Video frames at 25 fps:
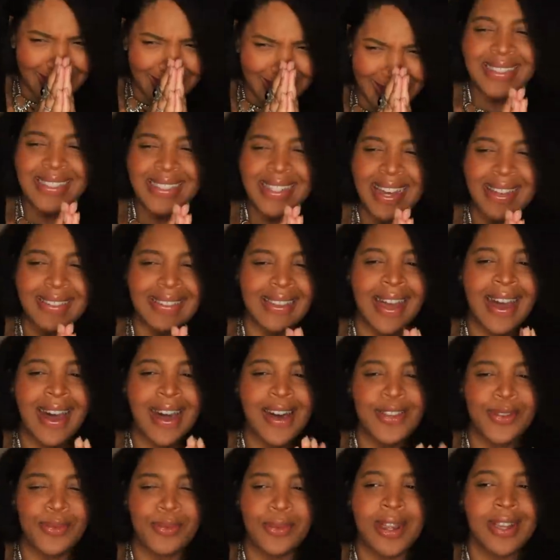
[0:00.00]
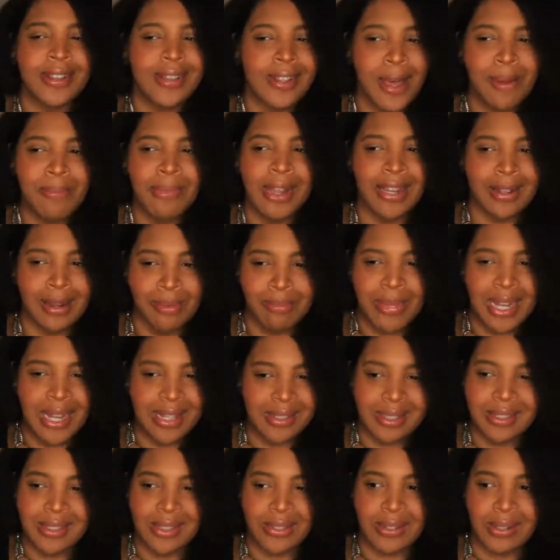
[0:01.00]
She got the house rigged up like a
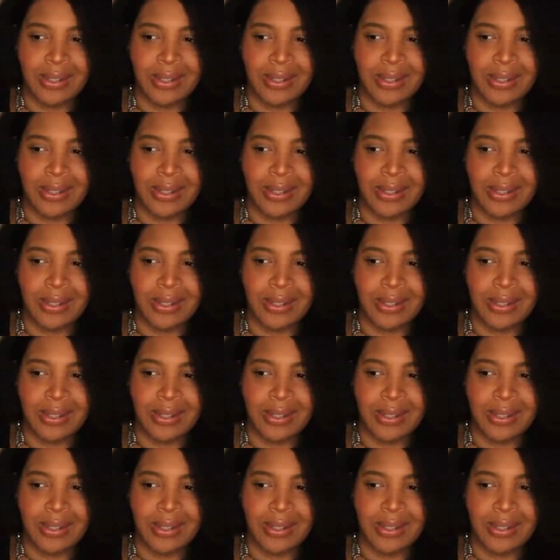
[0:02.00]
monster